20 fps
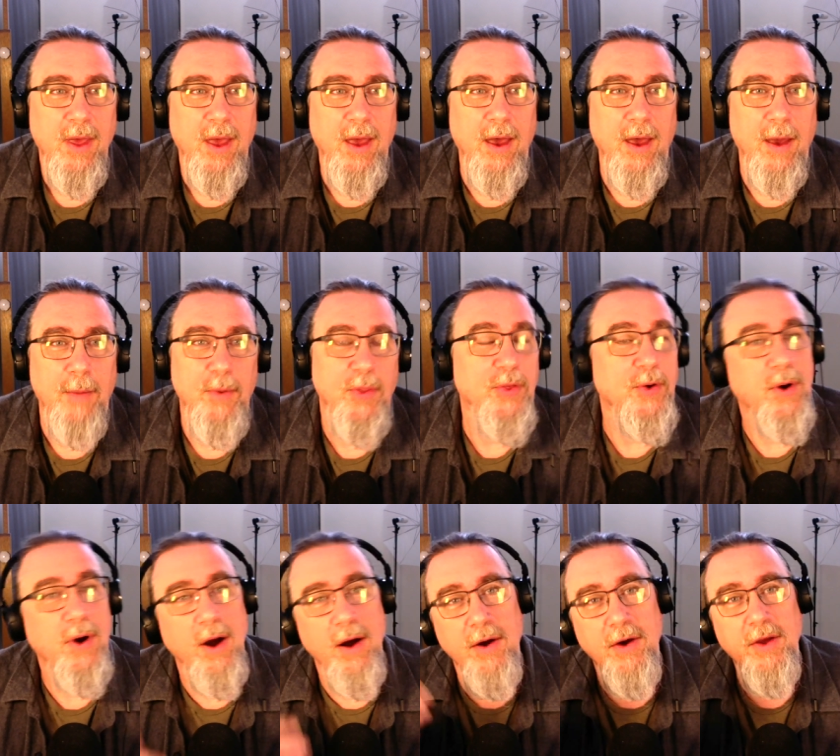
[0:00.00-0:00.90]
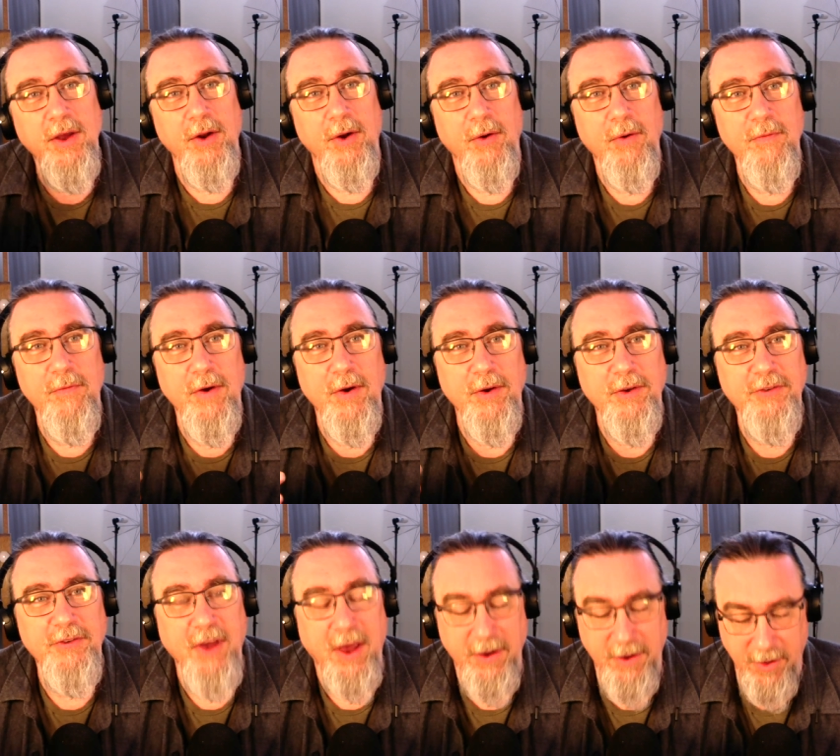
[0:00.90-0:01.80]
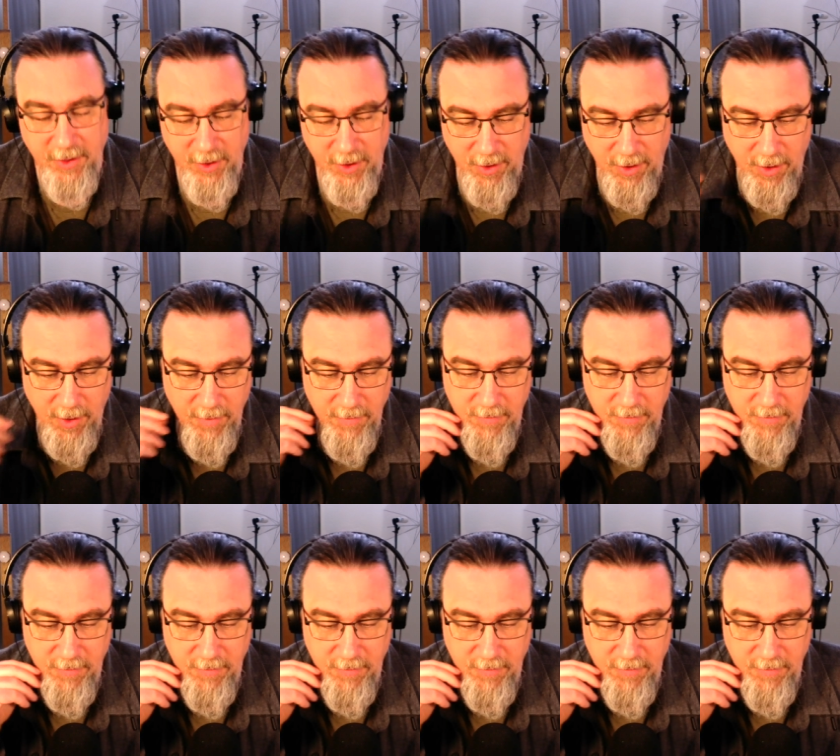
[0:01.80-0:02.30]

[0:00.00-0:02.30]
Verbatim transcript: but there are, you know, very secular